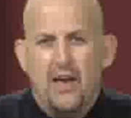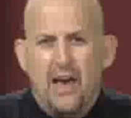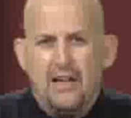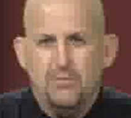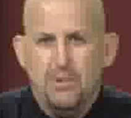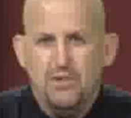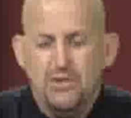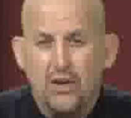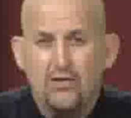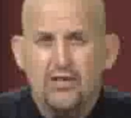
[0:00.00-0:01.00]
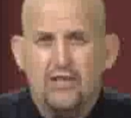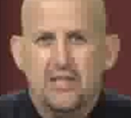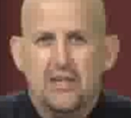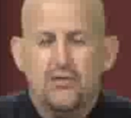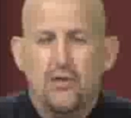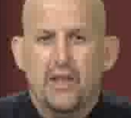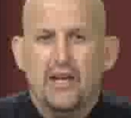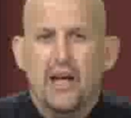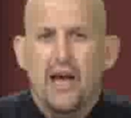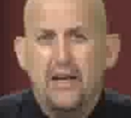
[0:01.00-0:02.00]
has been so successful
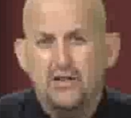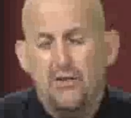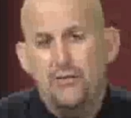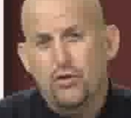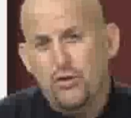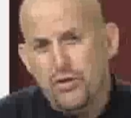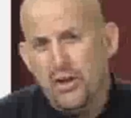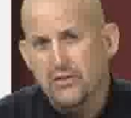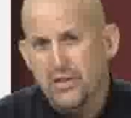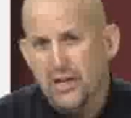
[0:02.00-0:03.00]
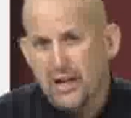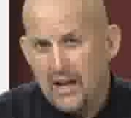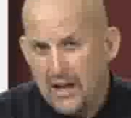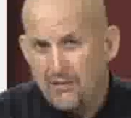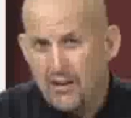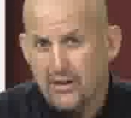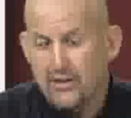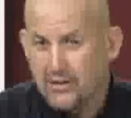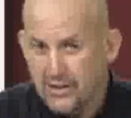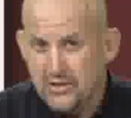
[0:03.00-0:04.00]
that as of 2011,
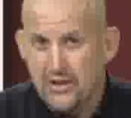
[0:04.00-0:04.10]
this